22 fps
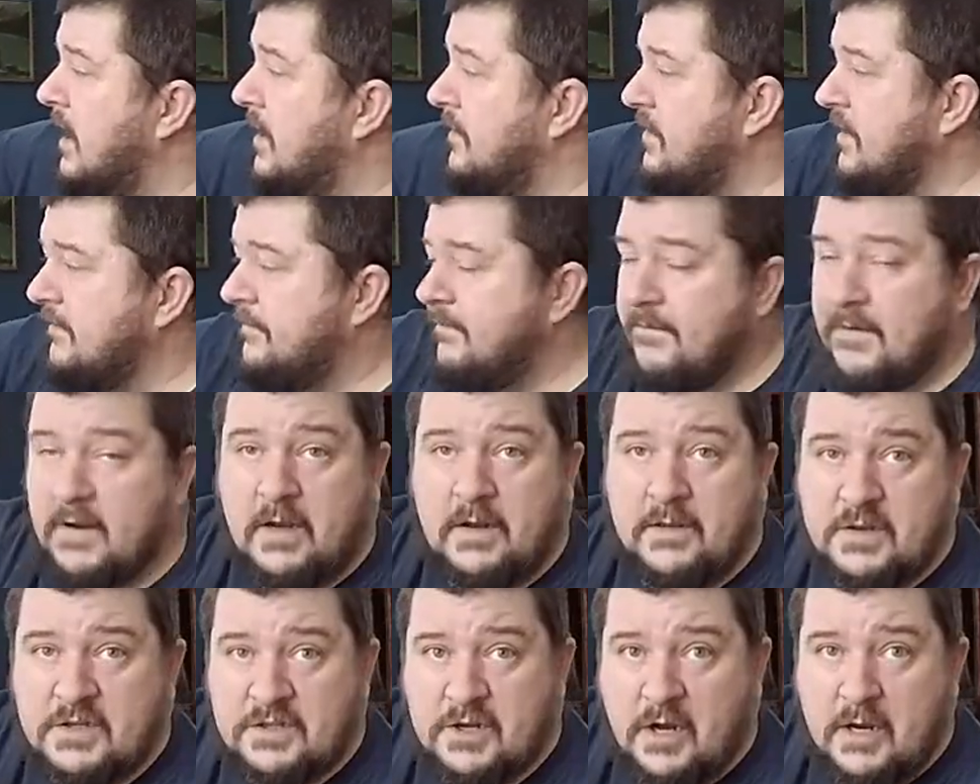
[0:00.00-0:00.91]
they fit in
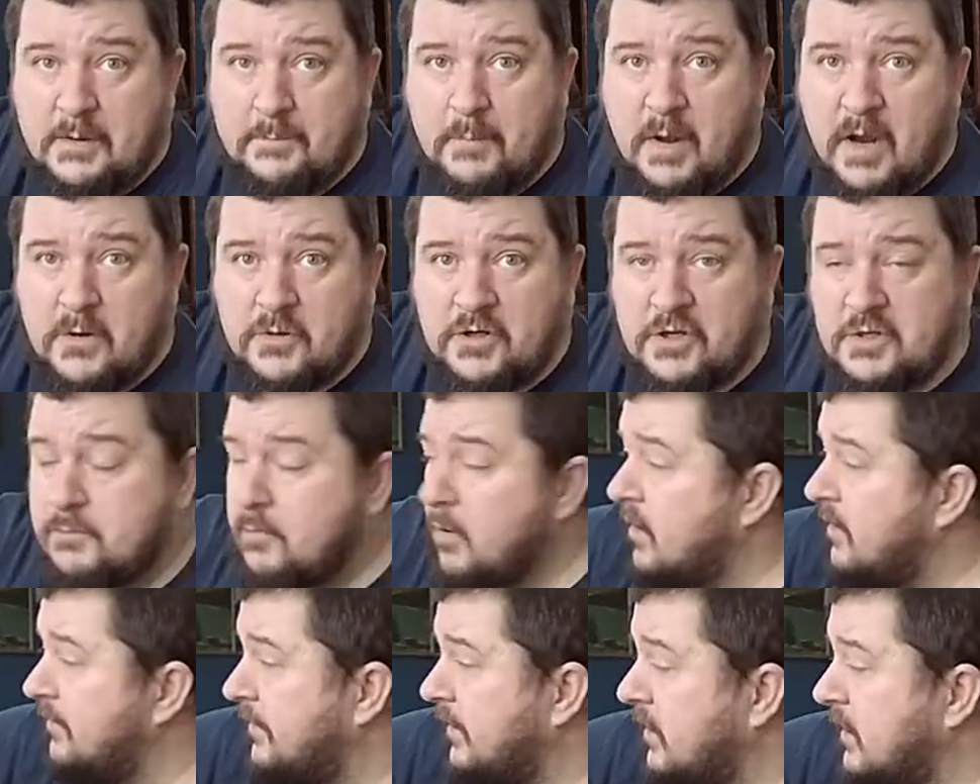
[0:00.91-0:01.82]
the side pouches
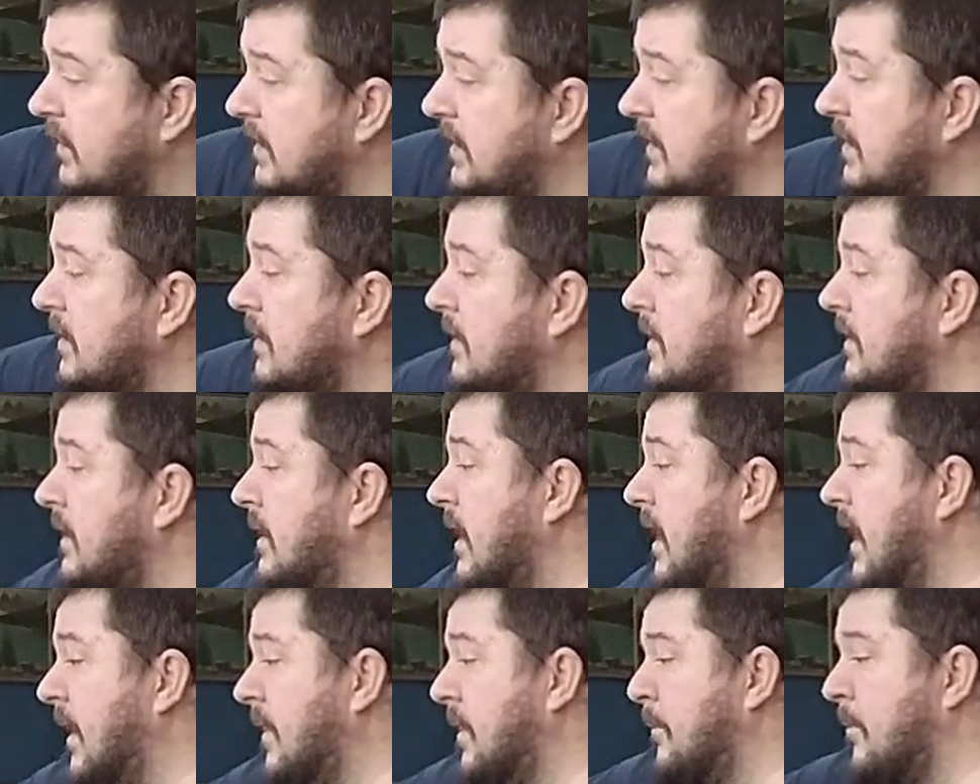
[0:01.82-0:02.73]
perfectly.
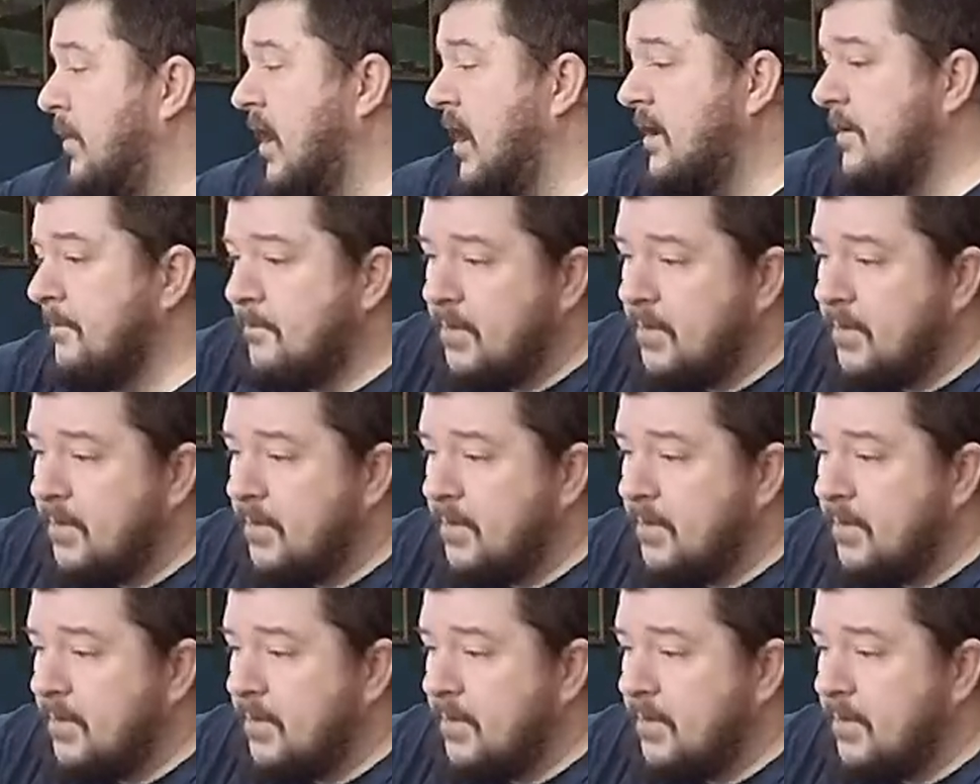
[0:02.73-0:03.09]
The bottom